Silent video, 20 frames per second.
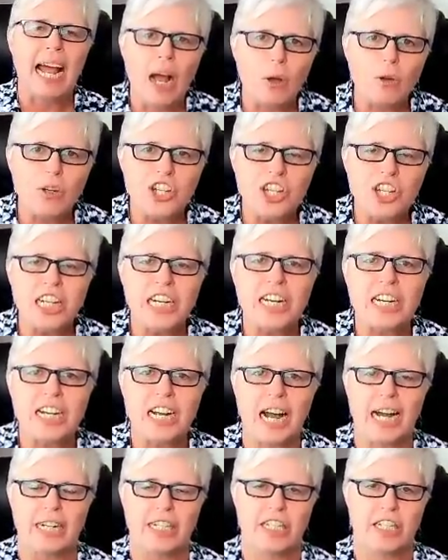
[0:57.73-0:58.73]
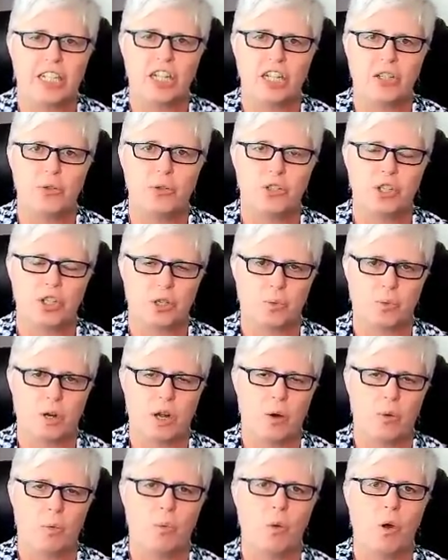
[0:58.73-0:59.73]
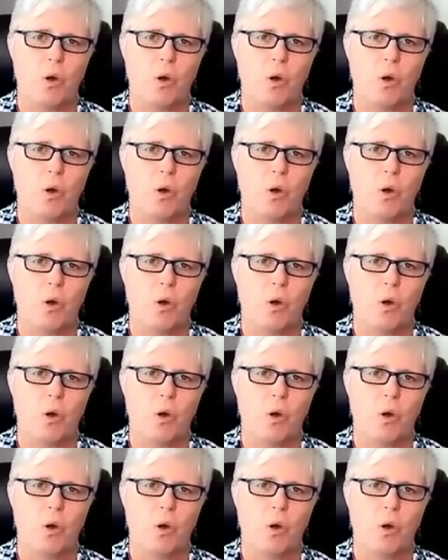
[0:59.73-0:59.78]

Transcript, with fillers: how she got to use tarot.